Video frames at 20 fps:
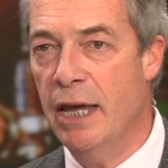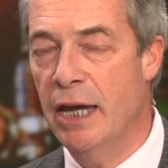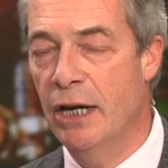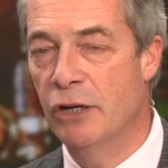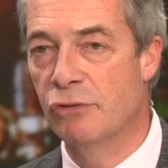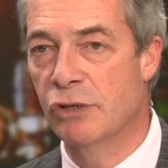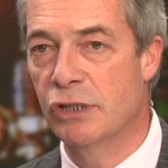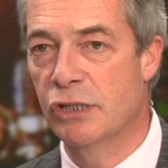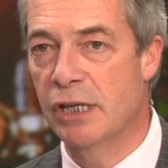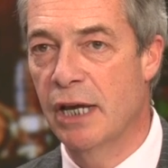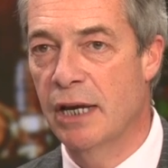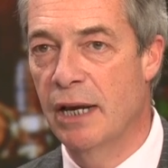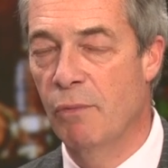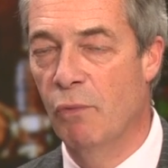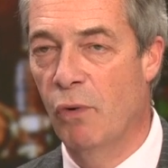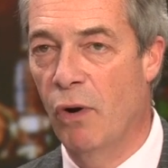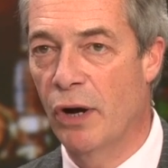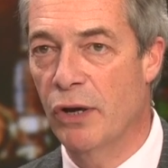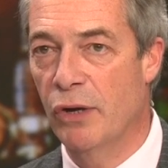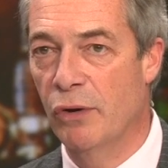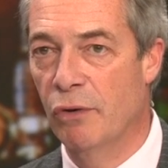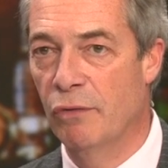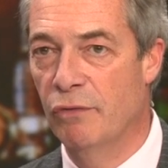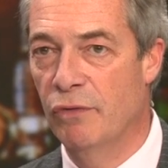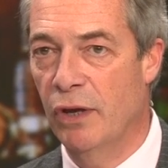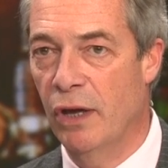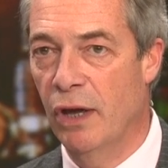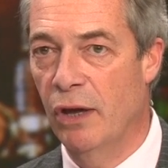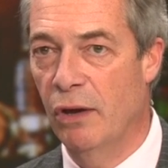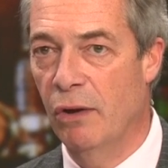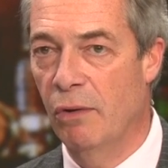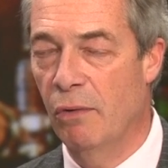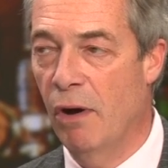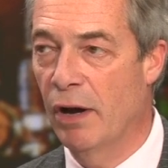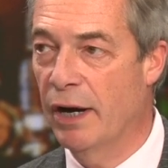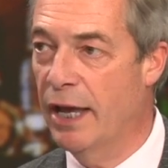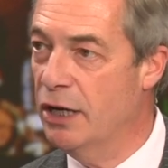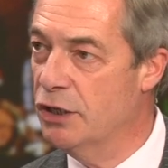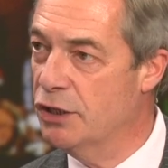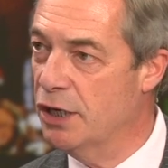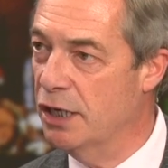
Really interested in what your view on